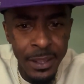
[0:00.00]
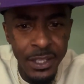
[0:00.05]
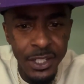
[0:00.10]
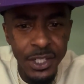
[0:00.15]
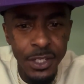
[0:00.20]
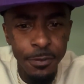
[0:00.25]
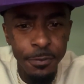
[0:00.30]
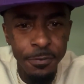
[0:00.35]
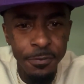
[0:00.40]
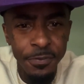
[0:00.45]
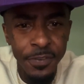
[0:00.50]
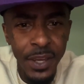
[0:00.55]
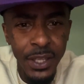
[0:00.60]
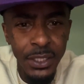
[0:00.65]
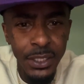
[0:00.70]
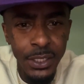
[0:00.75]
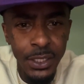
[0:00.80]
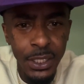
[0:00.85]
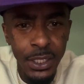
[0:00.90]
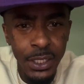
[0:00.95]
It's a
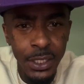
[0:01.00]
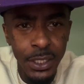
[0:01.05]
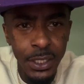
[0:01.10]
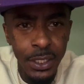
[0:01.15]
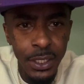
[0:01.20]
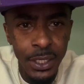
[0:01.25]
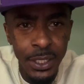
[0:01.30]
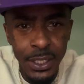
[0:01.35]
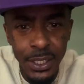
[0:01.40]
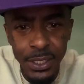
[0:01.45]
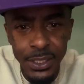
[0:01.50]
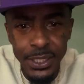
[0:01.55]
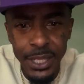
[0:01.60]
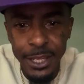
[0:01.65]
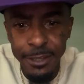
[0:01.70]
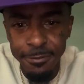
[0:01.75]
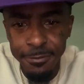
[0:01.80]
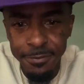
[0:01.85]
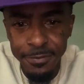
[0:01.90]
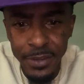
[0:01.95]
felony. It is
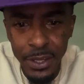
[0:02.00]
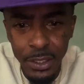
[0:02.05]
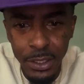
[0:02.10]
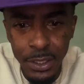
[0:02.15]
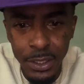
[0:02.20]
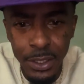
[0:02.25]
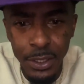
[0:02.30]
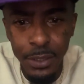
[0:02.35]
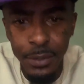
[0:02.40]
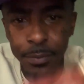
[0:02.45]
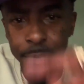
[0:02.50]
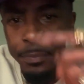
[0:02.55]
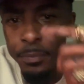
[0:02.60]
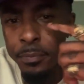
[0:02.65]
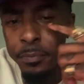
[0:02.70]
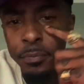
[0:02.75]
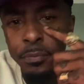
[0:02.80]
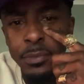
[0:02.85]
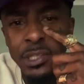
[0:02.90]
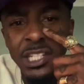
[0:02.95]
a felony.
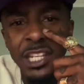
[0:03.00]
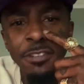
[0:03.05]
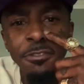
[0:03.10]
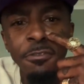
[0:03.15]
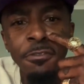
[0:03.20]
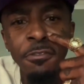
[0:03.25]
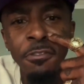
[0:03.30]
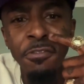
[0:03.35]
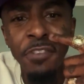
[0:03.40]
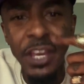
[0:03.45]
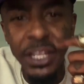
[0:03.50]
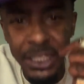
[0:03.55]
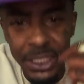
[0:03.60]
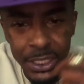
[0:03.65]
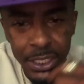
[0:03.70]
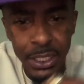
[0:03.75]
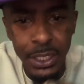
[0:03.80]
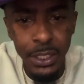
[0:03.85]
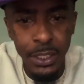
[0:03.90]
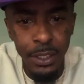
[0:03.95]
It's a
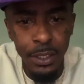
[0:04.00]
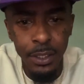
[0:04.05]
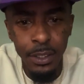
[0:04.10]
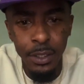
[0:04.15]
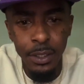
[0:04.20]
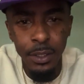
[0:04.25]
felony.